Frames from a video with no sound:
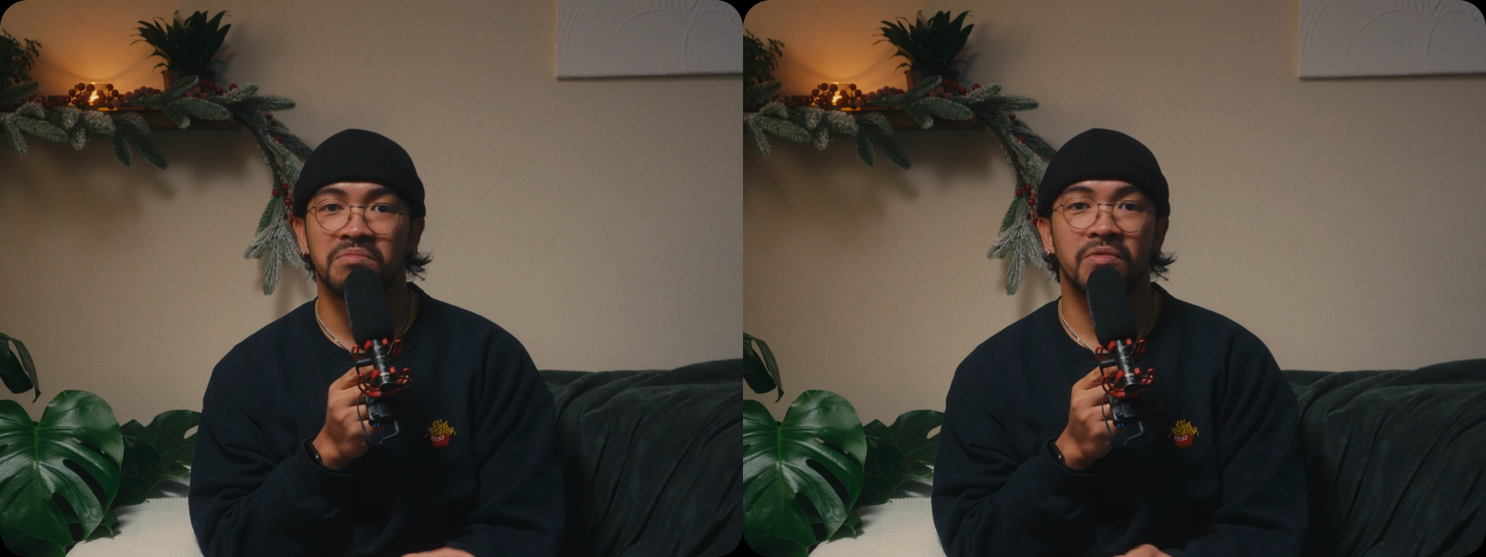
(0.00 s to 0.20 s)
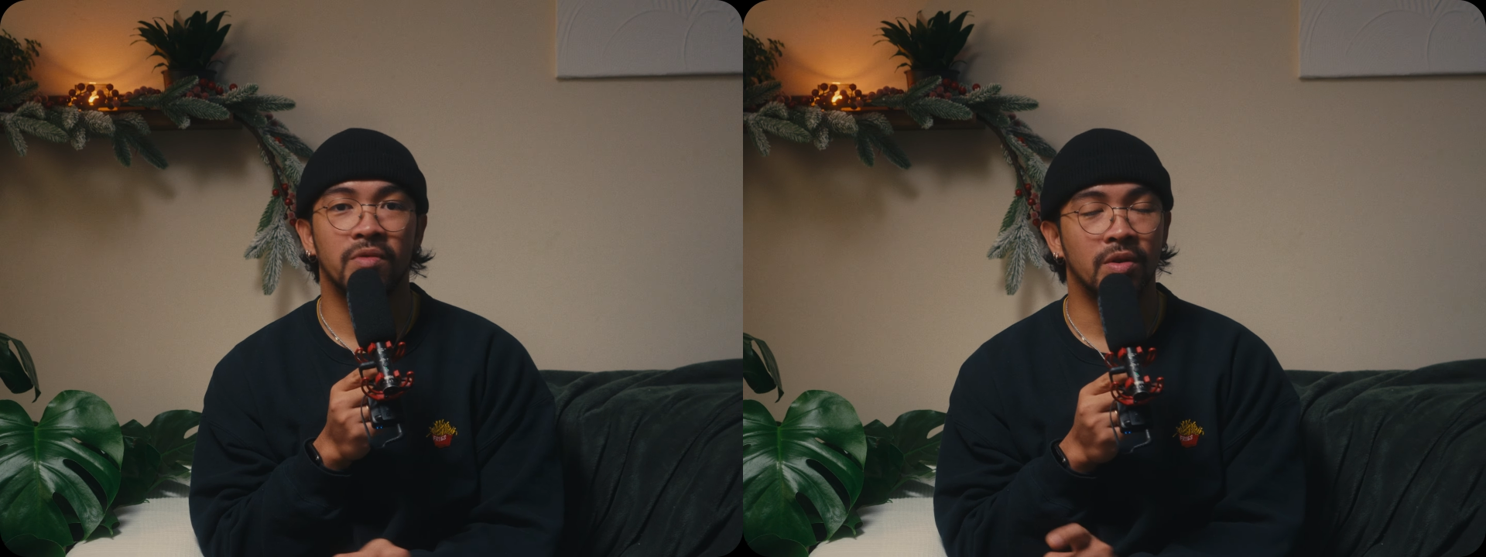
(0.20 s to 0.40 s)

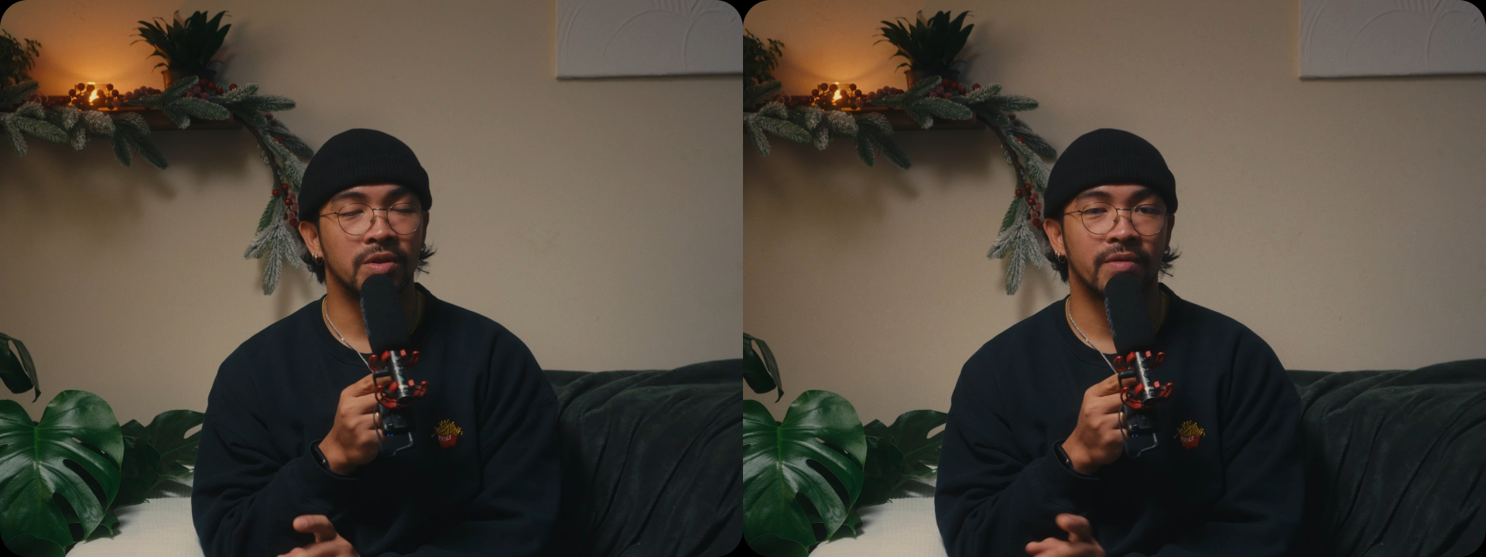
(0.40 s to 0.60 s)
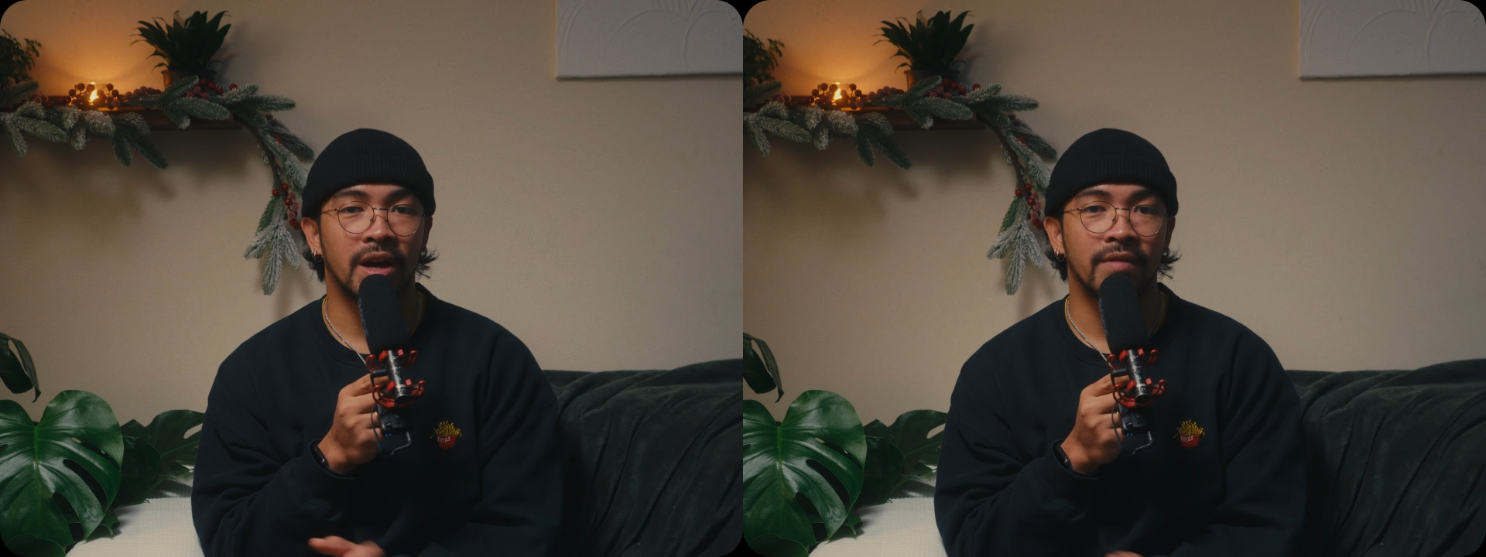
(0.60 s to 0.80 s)
4
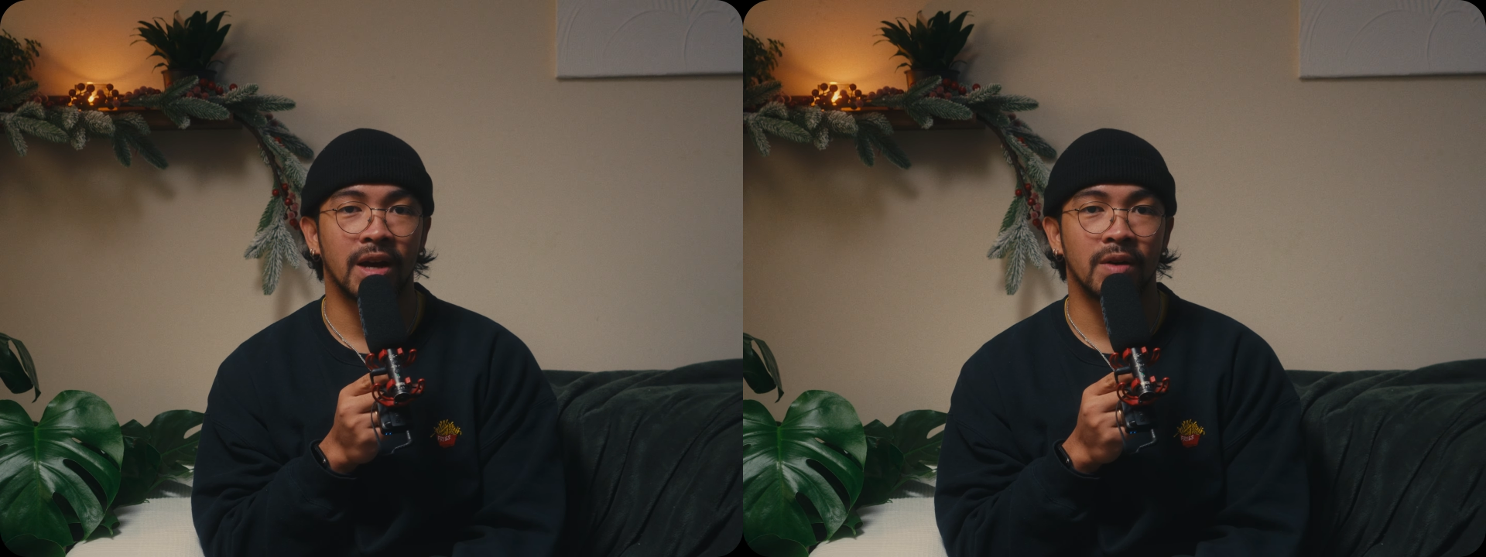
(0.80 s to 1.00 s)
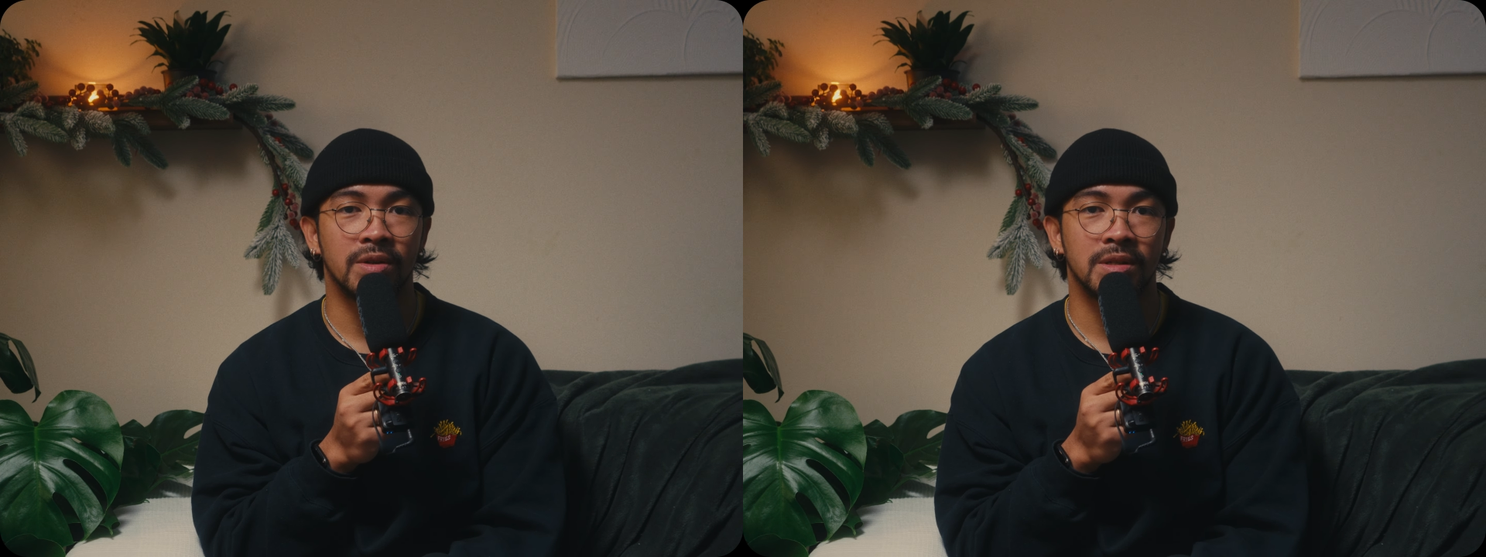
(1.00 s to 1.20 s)
to 5
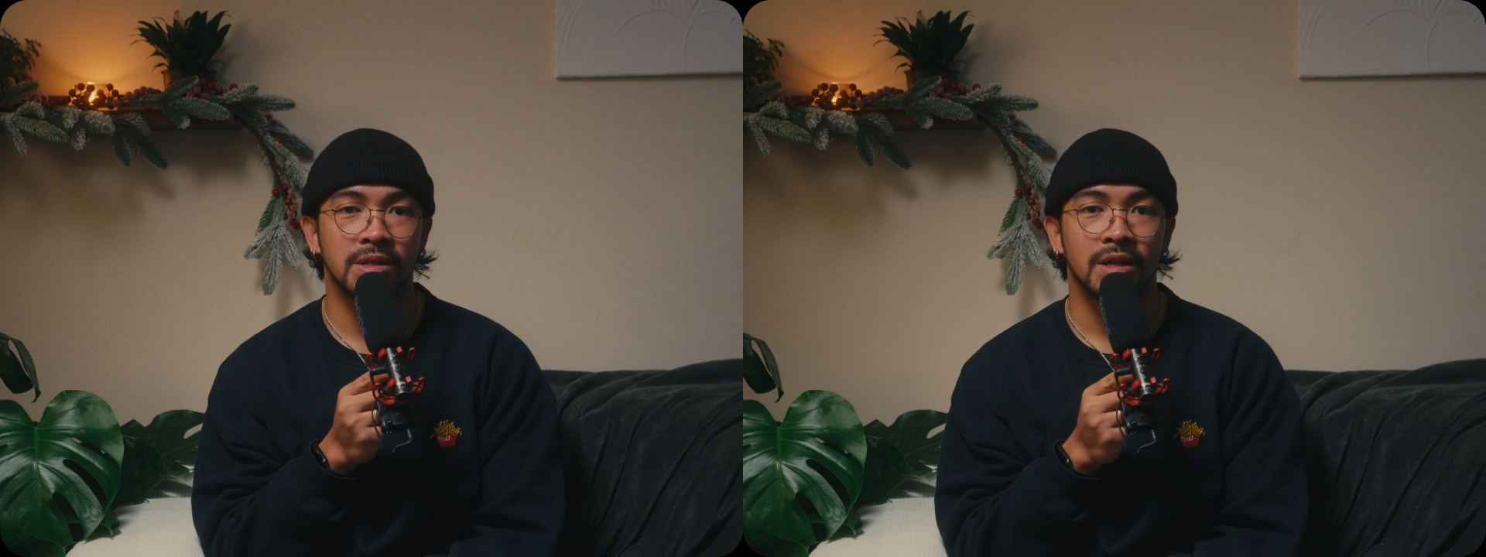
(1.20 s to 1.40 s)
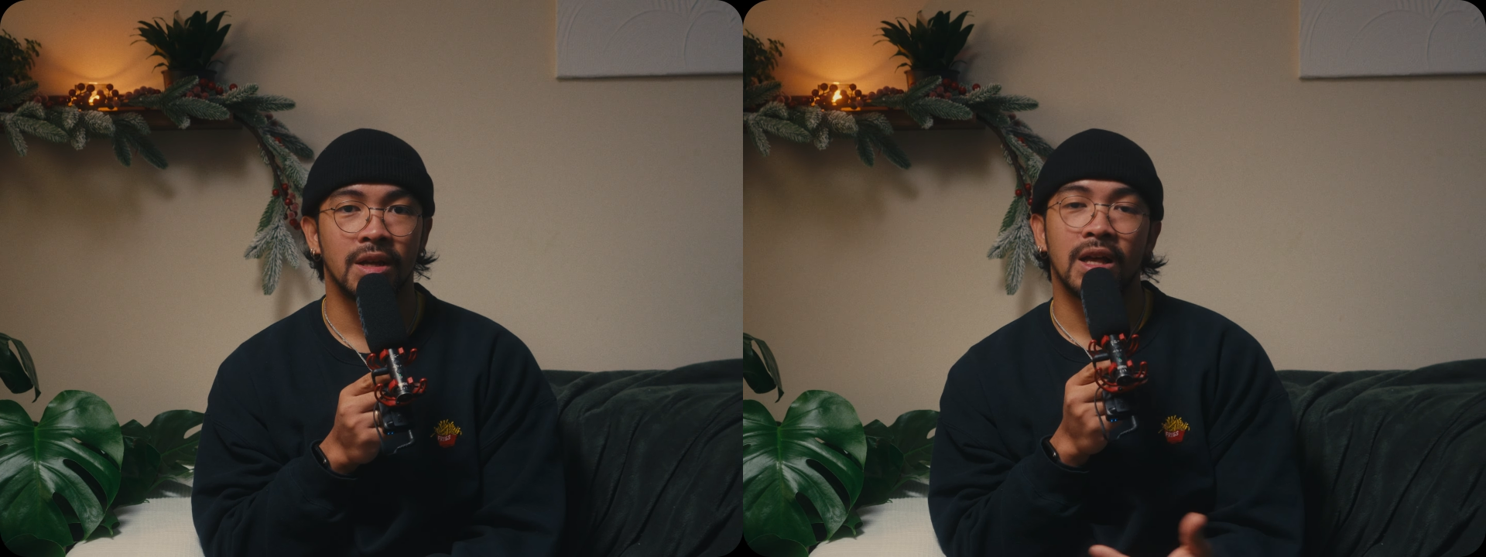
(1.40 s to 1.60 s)
hours.